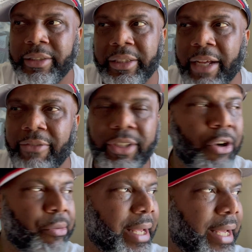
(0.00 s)
Never
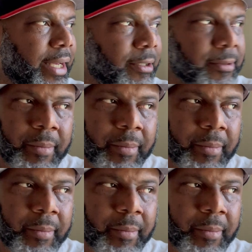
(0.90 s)
know, man.